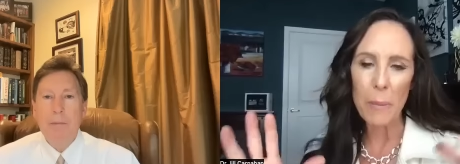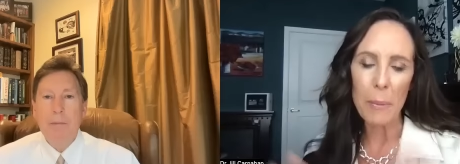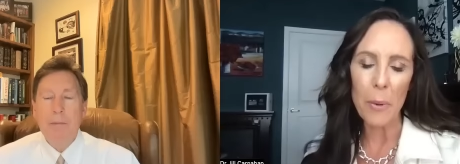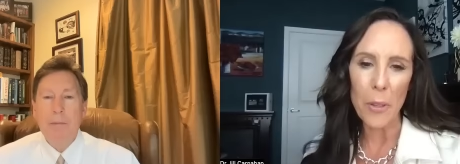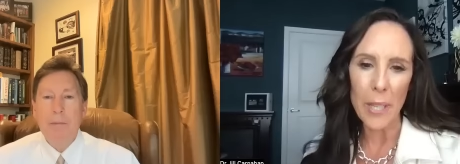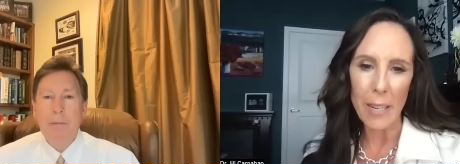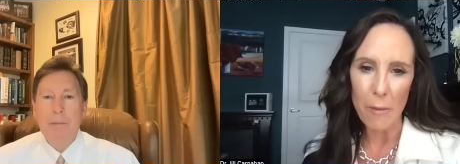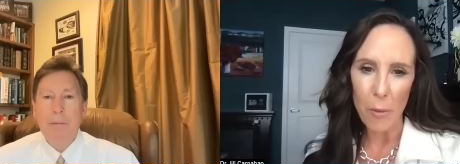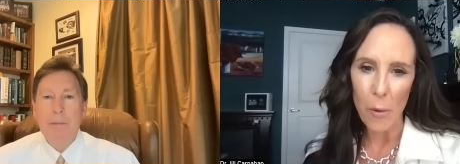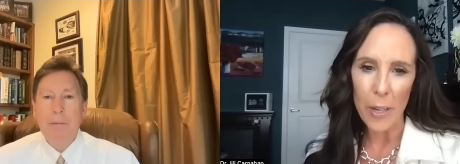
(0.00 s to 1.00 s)
Speaker 1: are people
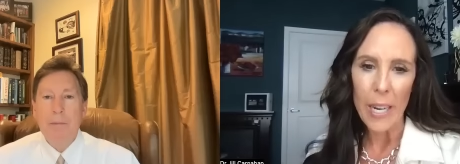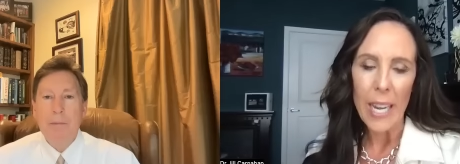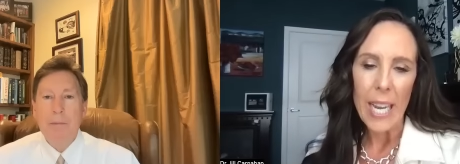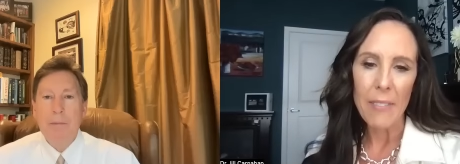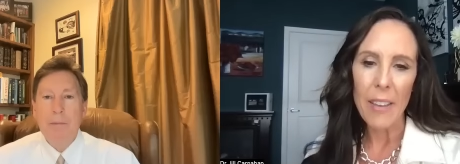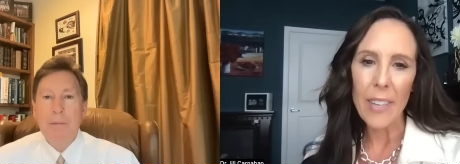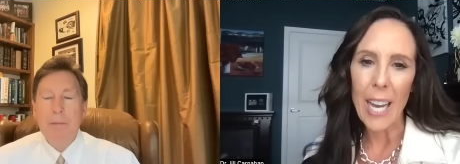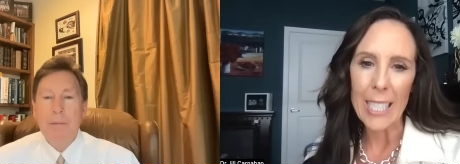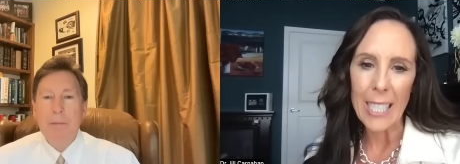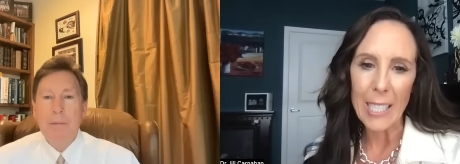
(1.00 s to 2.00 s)
looking for if they have
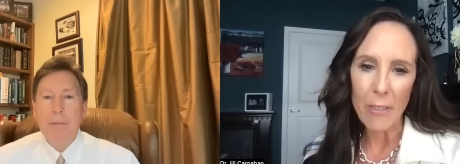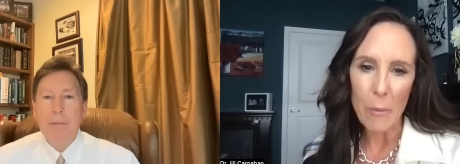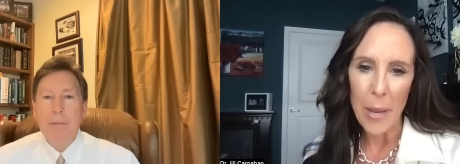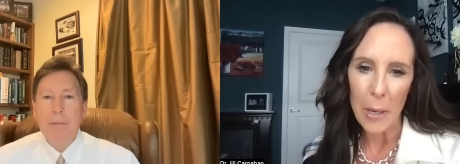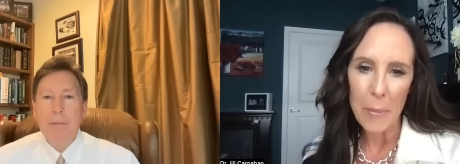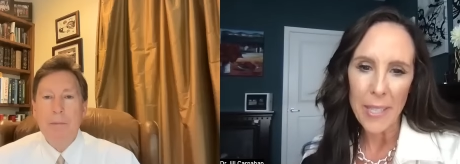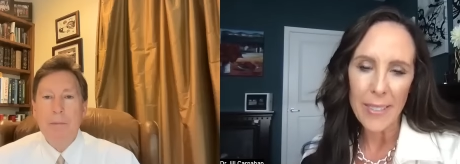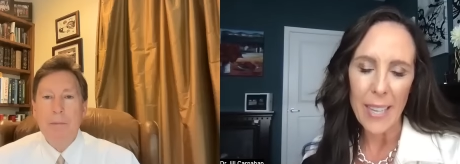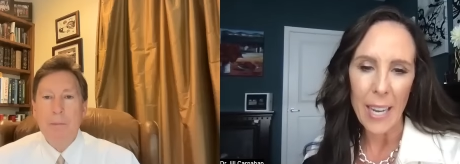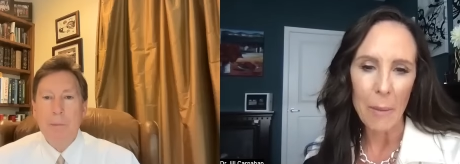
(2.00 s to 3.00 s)
cognitive
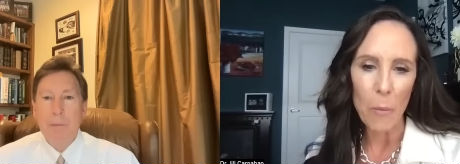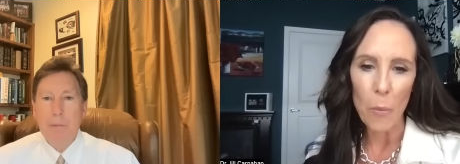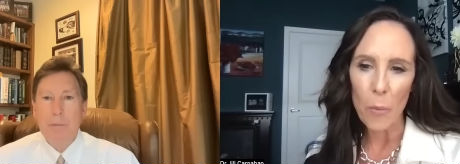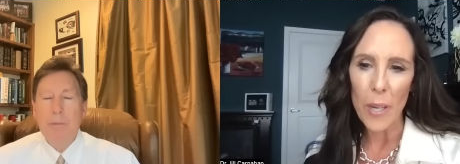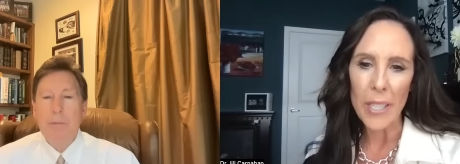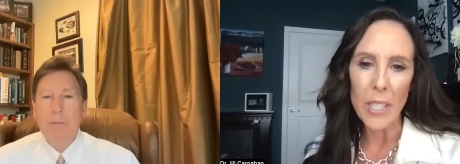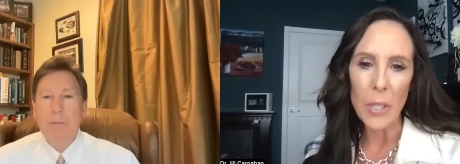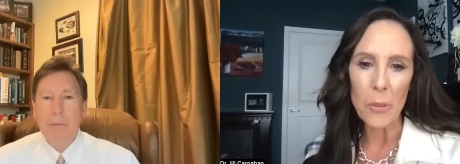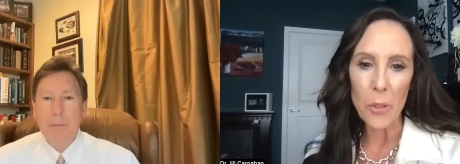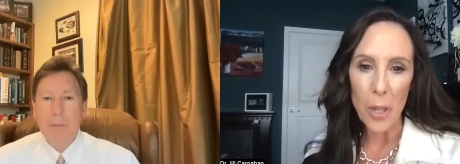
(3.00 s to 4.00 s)
impairment? Where
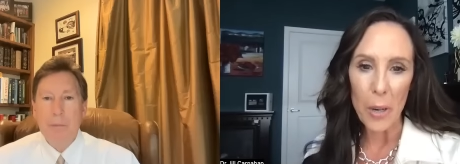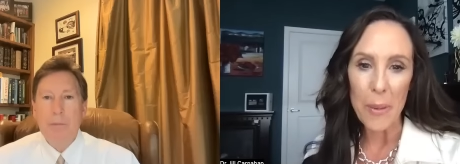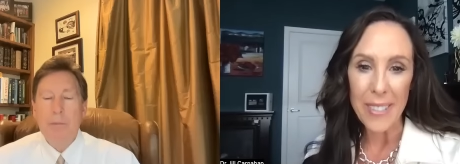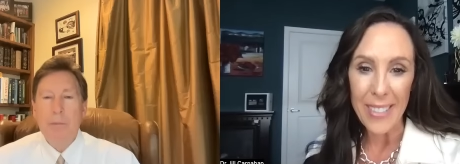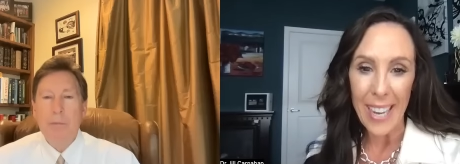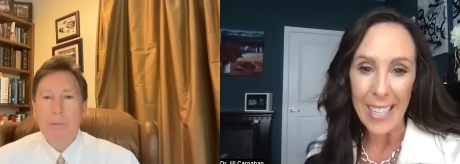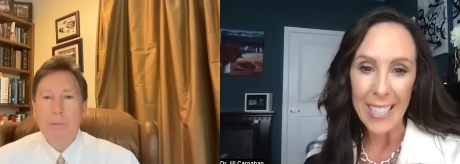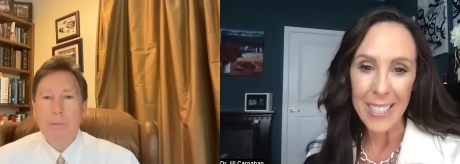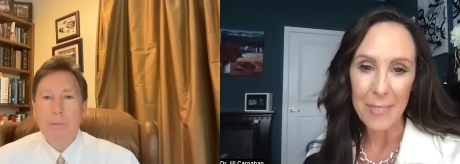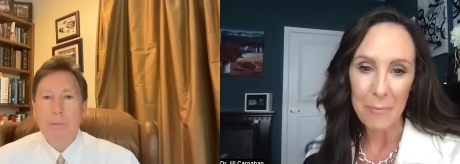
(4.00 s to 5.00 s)
do you start with
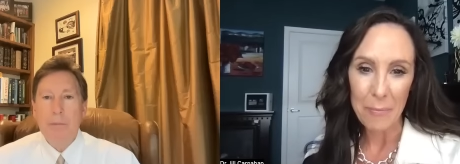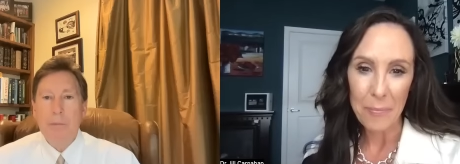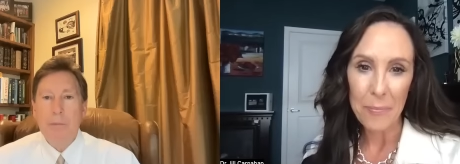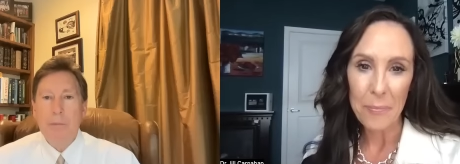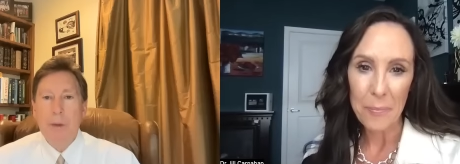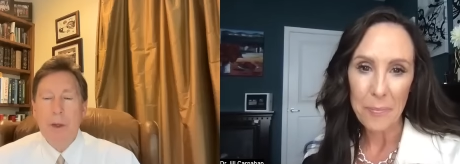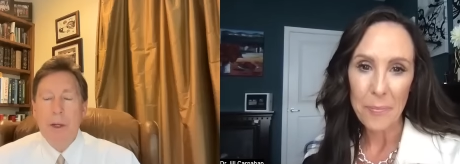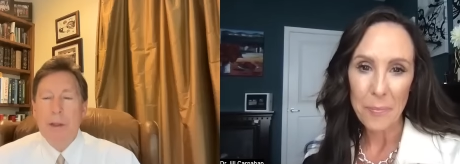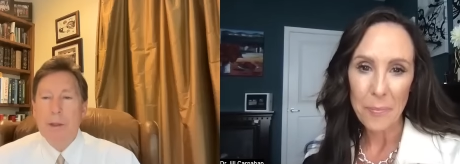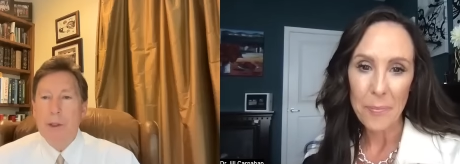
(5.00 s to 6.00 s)
diet?
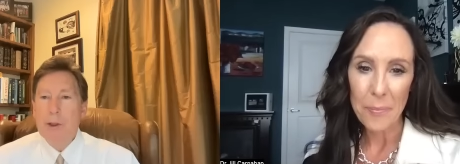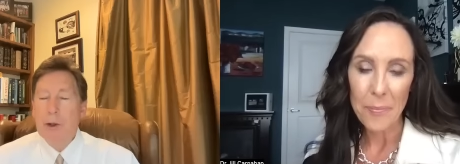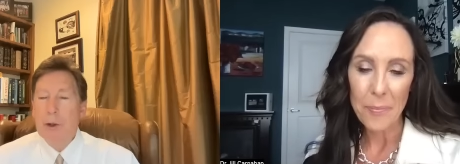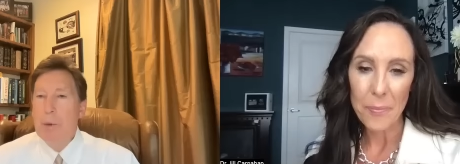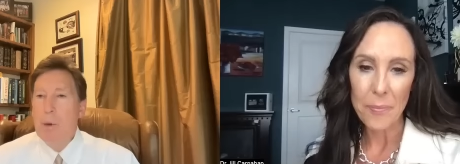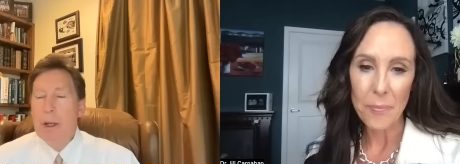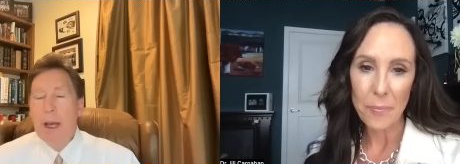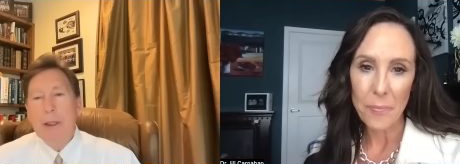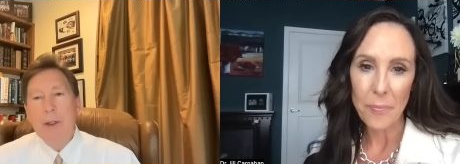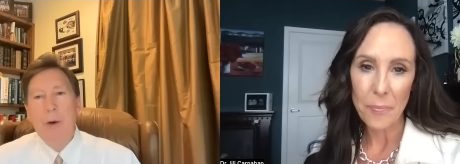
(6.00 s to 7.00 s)
Speaker 2: Such a good point. Yeah.
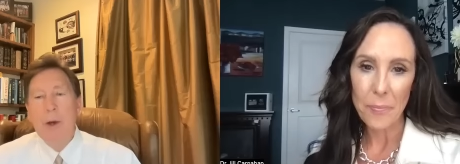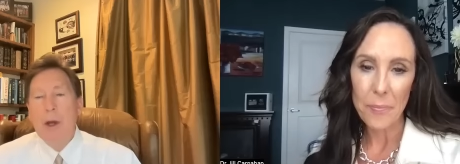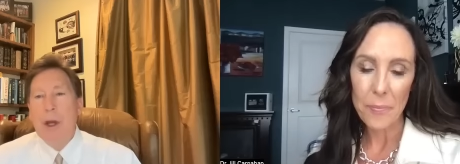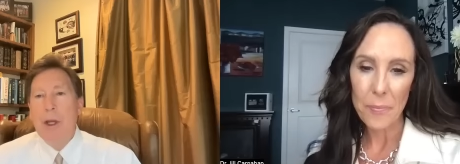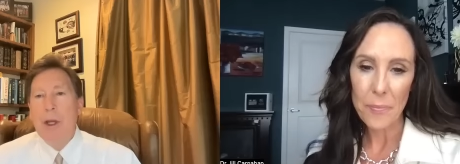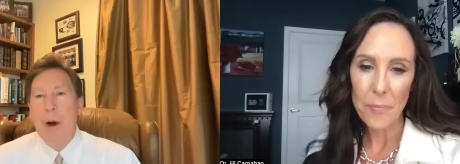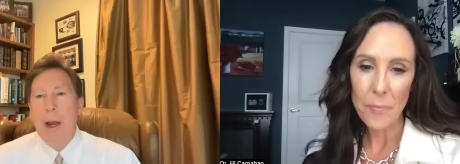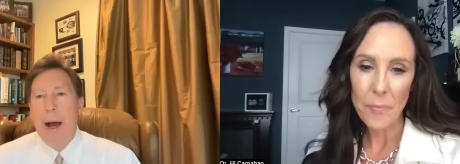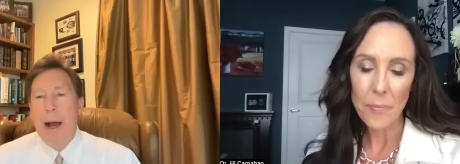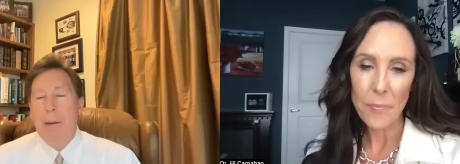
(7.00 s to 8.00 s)
So, you know, and
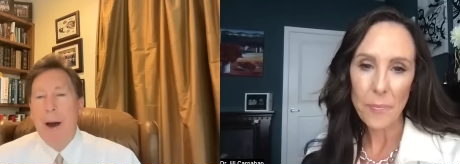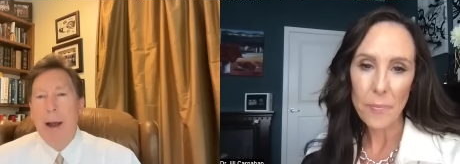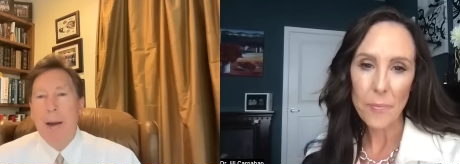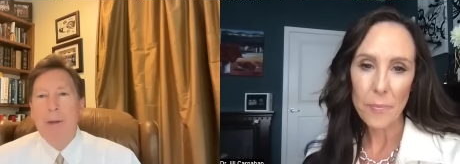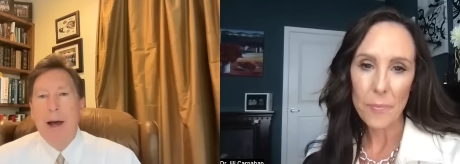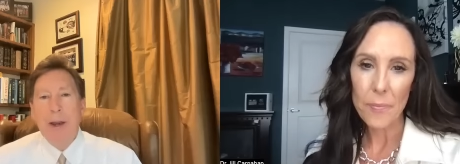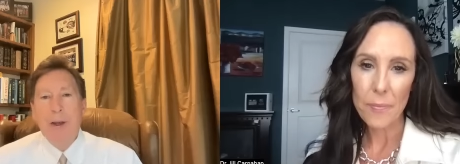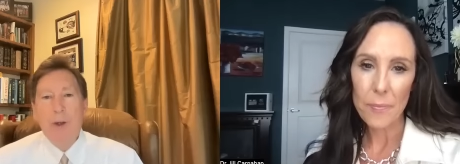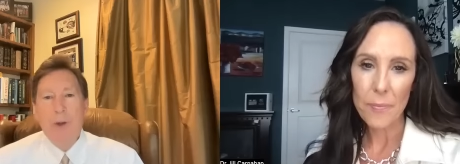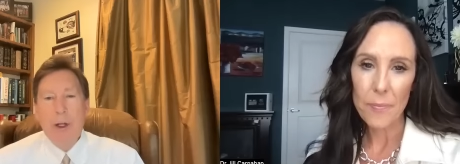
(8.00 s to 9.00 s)
I am not a
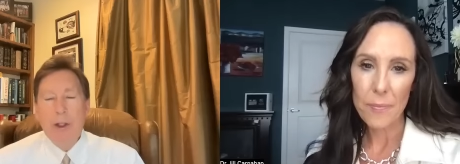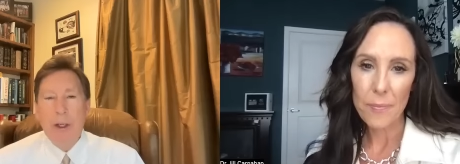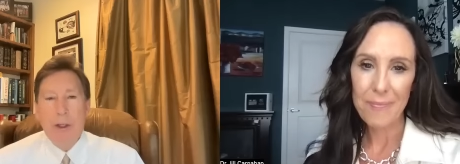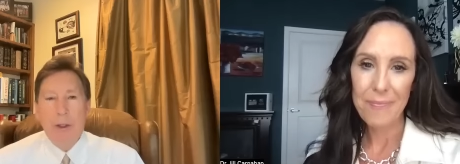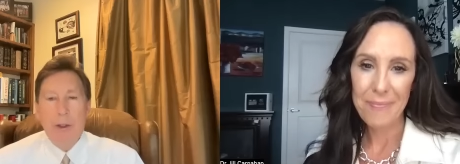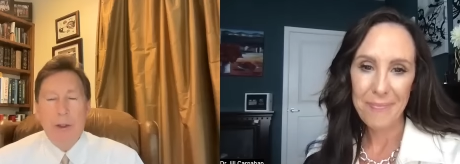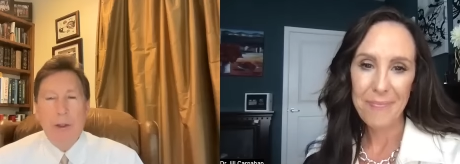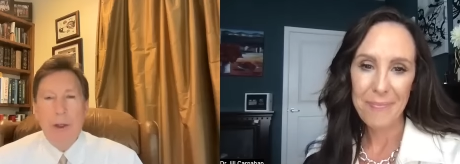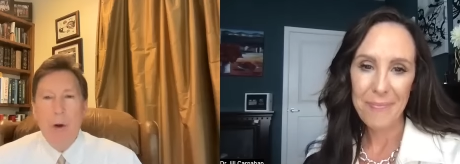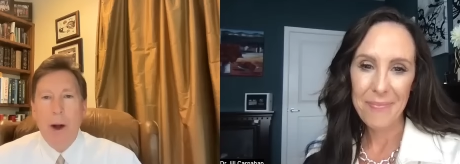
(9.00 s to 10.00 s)
nutritionist,
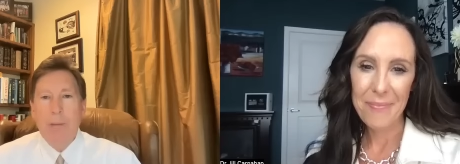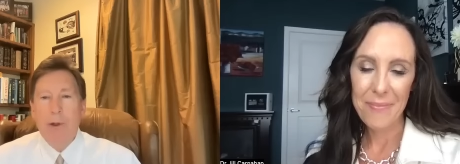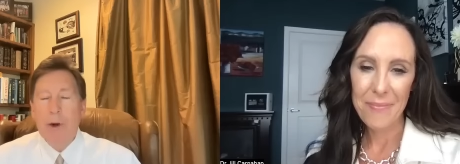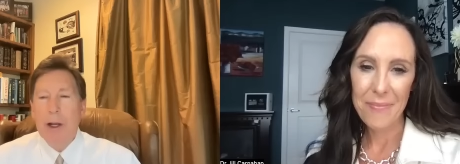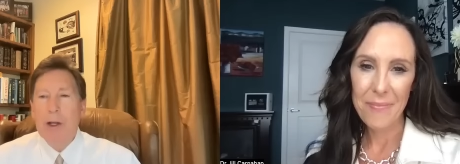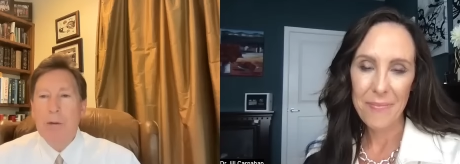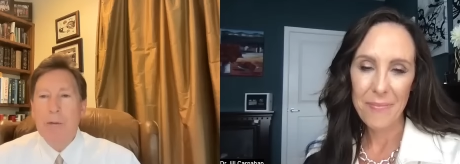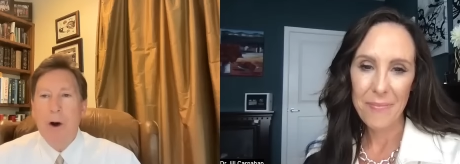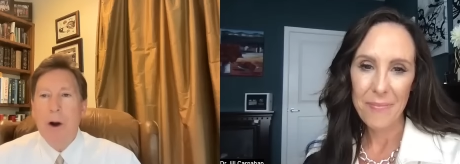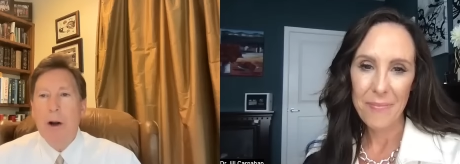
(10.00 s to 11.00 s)
so I'm sure I know
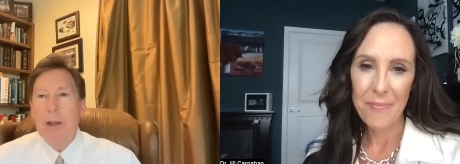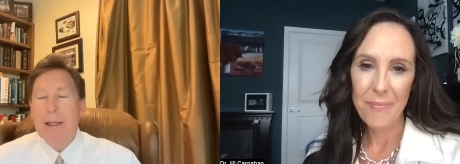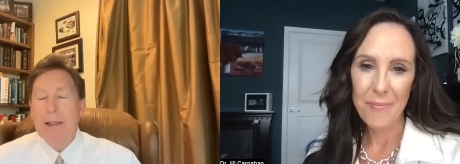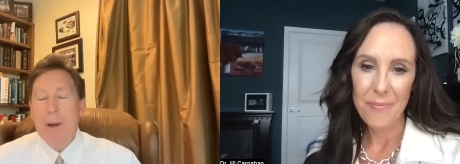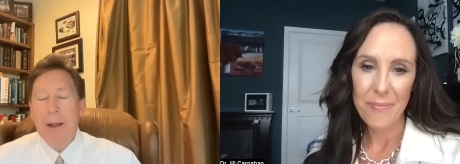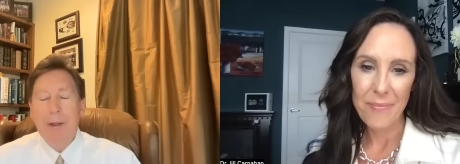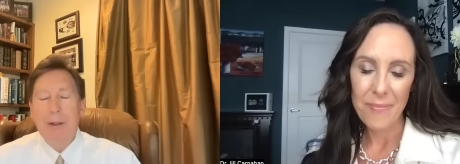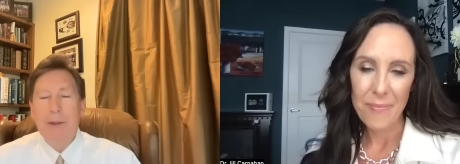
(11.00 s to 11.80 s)
far less about this